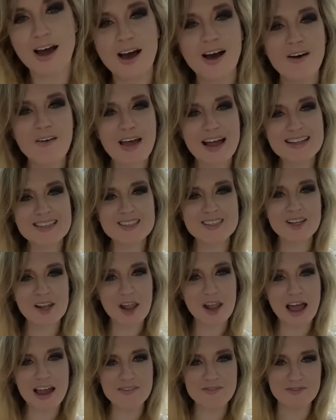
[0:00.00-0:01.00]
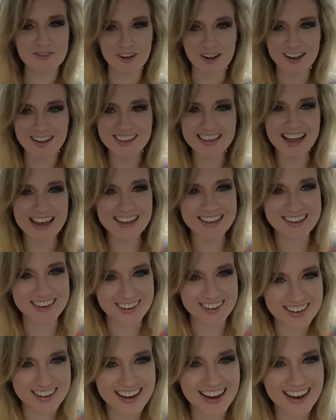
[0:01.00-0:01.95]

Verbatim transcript: Oh, that's delightful. Thank you.